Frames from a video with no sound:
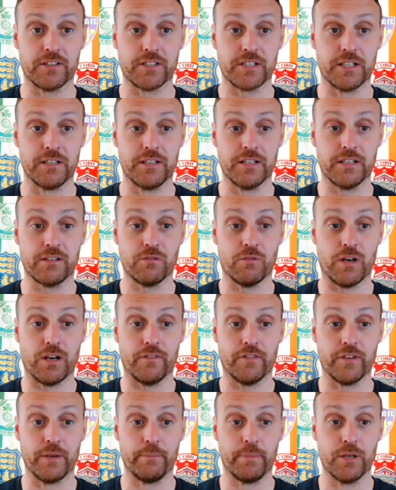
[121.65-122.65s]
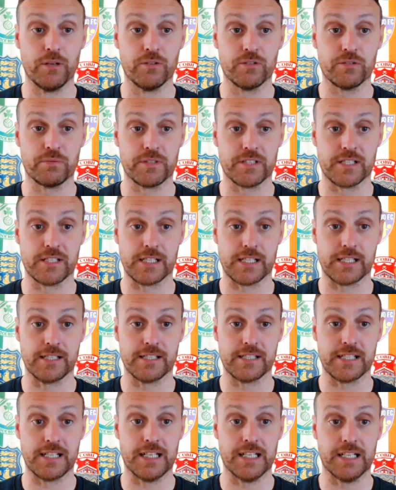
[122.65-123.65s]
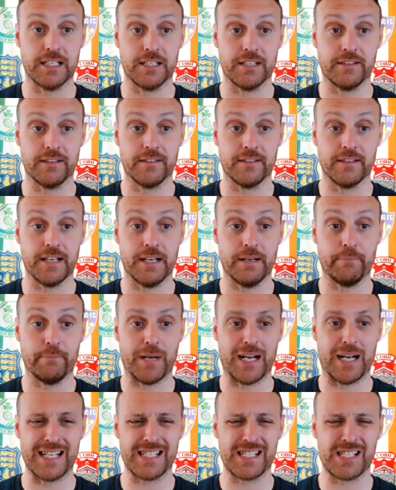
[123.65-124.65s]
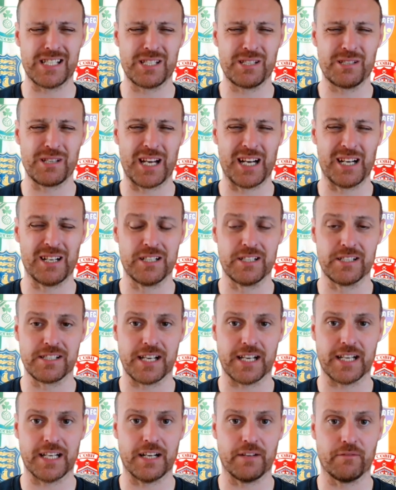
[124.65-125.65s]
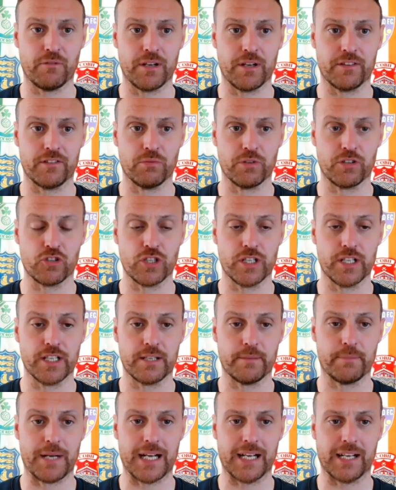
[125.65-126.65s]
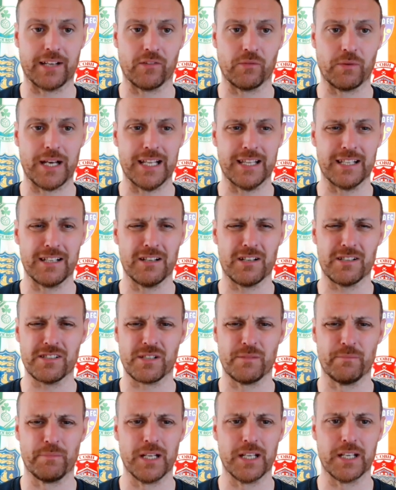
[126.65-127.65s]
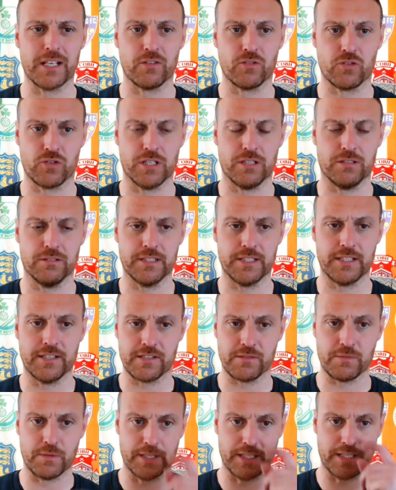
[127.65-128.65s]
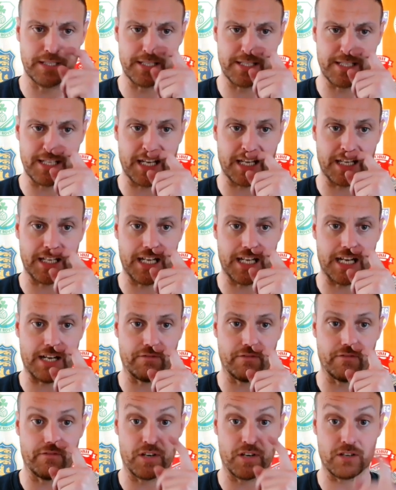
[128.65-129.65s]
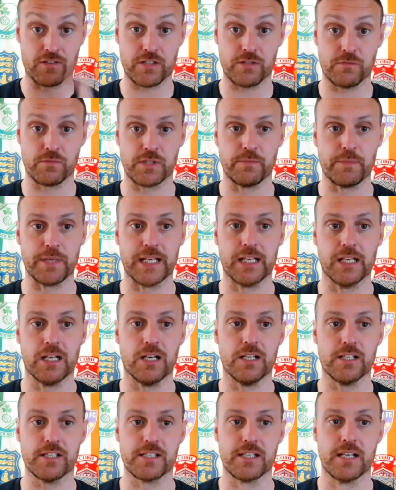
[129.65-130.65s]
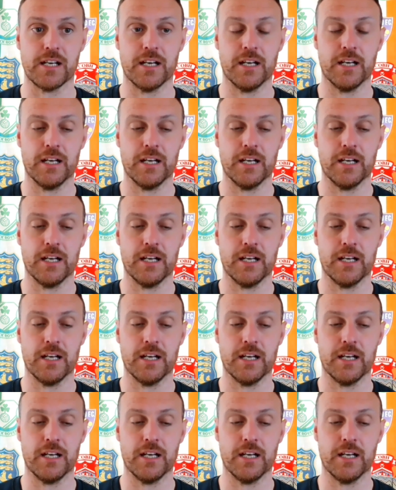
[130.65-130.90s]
He did go off in a boot, which is a concern. And Pats early in the second half went to a 3 at the back as well. They lost complete control of this one in the second half, and Forrester was a big loss.